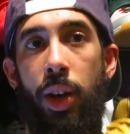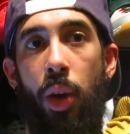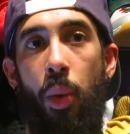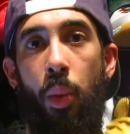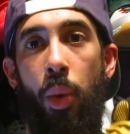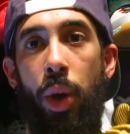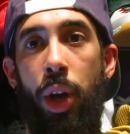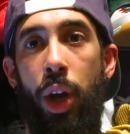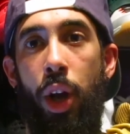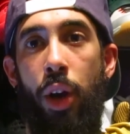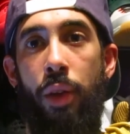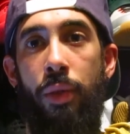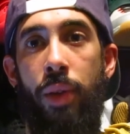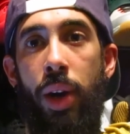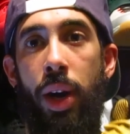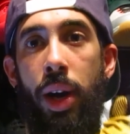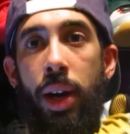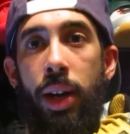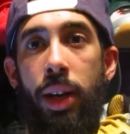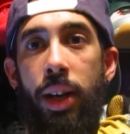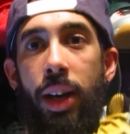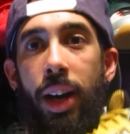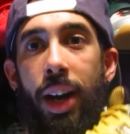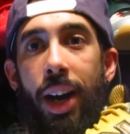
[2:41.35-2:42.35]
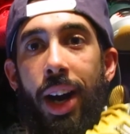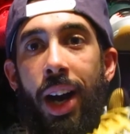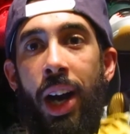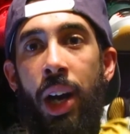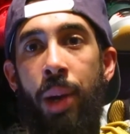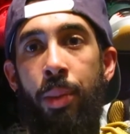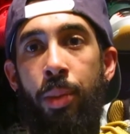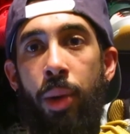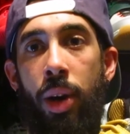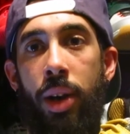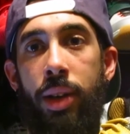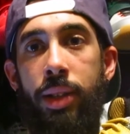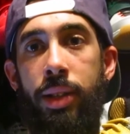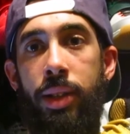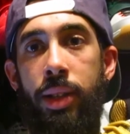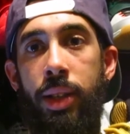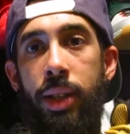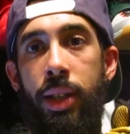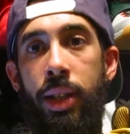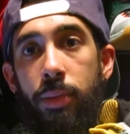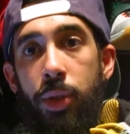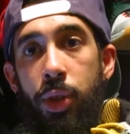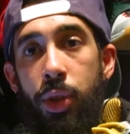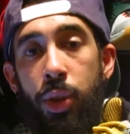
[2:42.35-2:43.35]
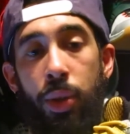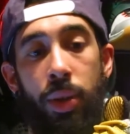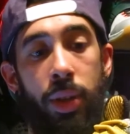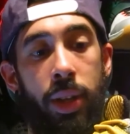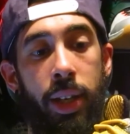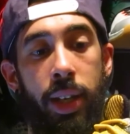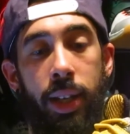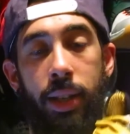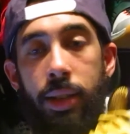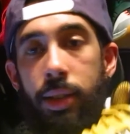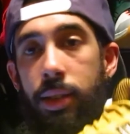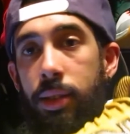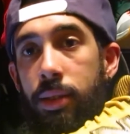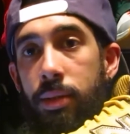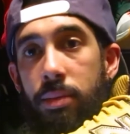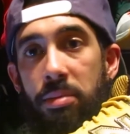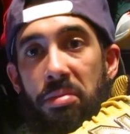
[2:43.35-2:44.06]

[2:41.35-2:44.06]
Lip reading: Went over, unboxed it, saw these.